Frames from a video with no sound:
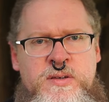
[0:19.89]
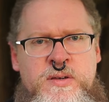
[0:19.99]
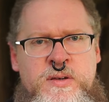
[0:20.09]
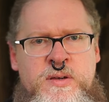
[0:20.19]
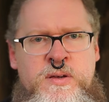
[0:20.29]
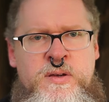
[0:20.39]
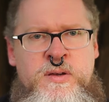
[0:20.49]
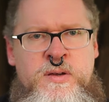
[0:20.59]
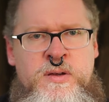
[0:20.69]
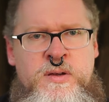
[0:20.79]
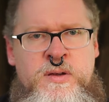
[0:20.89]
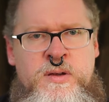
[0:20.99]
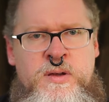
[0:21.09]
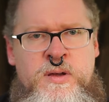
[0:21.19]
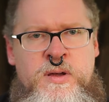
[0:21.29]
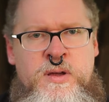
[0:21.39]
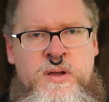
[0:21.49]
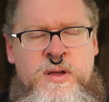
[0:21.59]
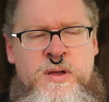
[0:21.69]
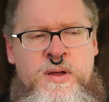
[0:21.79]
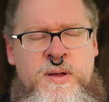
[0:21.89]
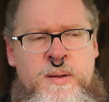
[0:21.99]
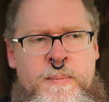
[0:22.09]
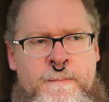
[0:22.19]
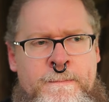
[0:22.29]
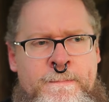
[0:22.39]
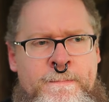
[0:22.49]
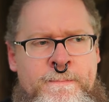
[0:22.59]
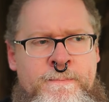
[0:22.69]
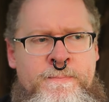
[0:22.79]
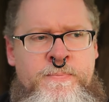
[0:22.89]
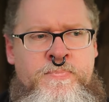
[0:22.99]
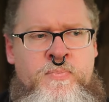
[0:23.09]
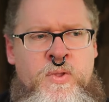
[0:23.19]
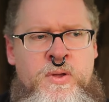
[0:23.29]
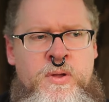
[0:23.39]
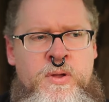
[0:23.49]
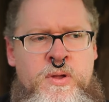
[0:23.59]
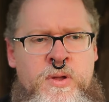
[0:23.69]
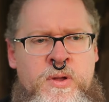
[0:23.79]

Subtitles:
[no speech]